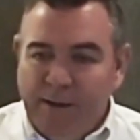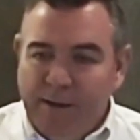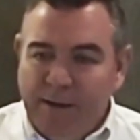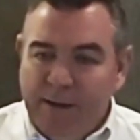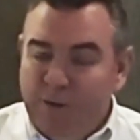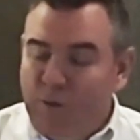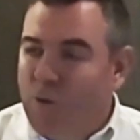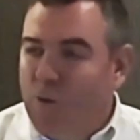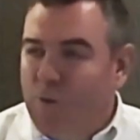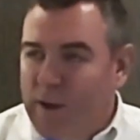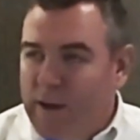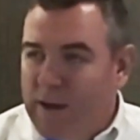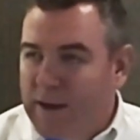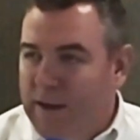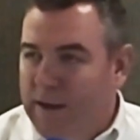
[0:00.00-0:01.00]

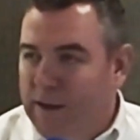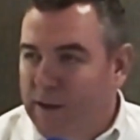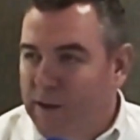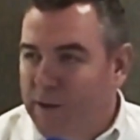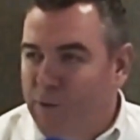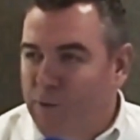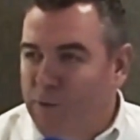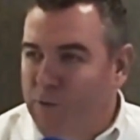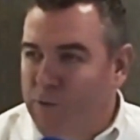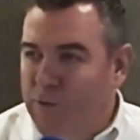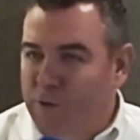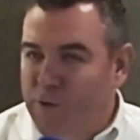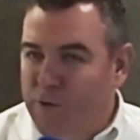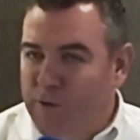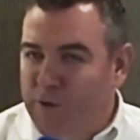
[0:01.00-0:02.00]
Norway, who
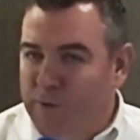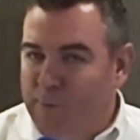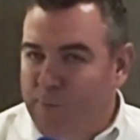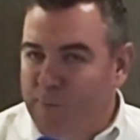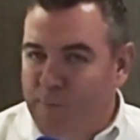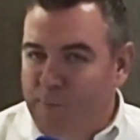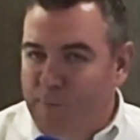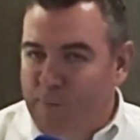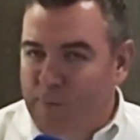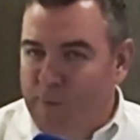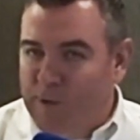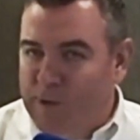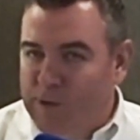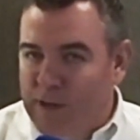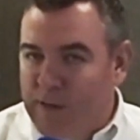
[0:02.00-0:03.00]

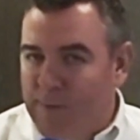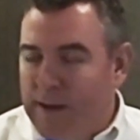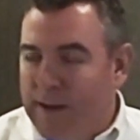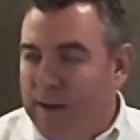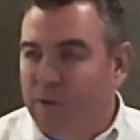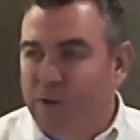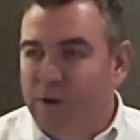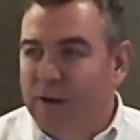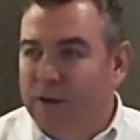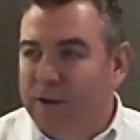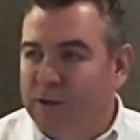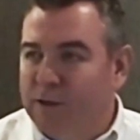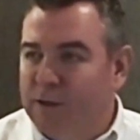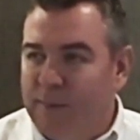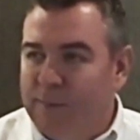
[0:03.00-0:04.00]
you stand back and look at
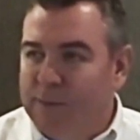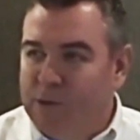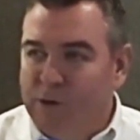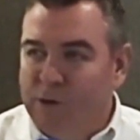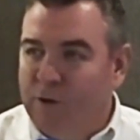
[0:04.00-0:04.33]
just in absolute